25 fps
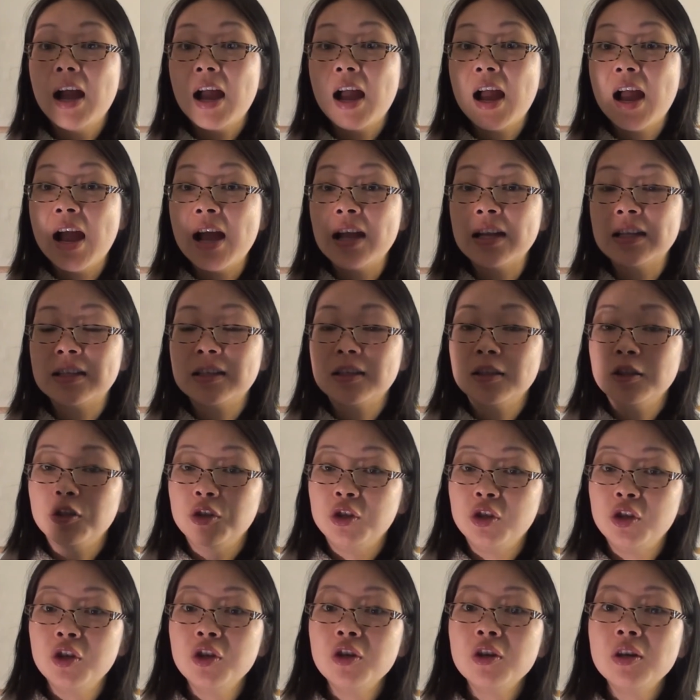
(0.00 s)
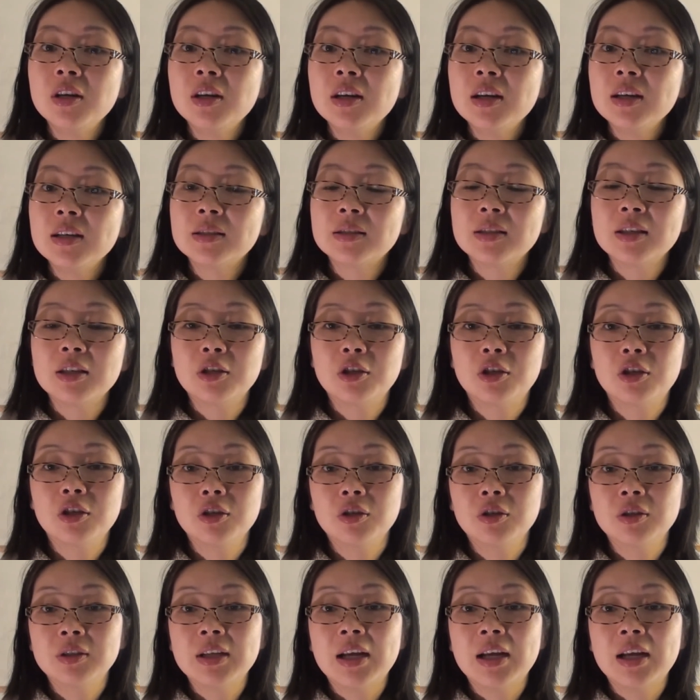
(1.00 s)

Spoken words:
And you listen to